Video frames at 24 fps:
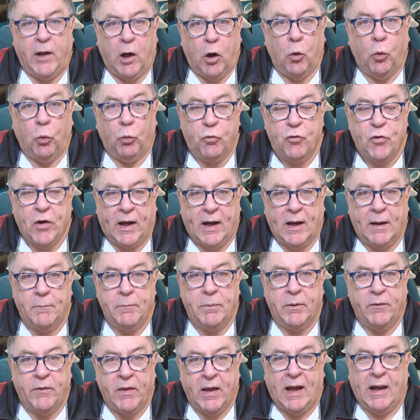old
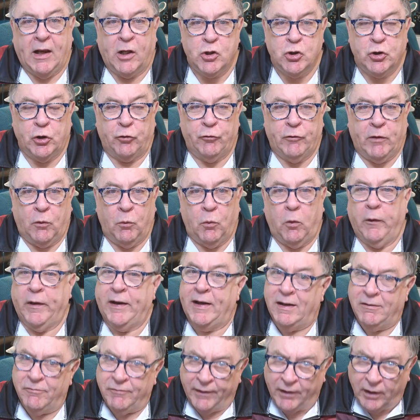type, the halogen grill
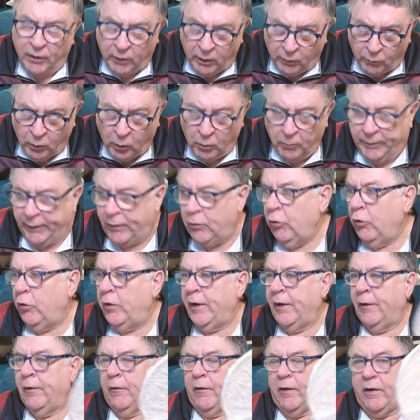one, even though I won't be
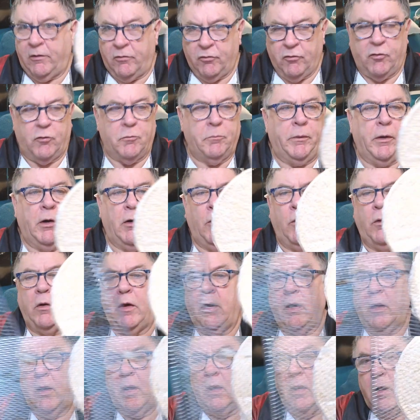cooking on it because it's
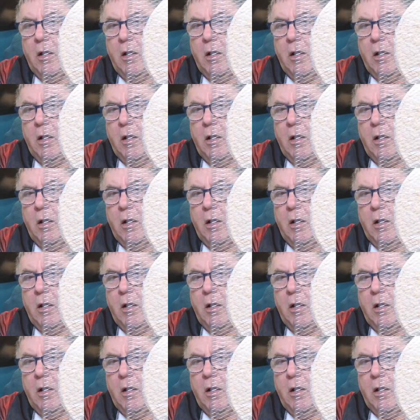broke.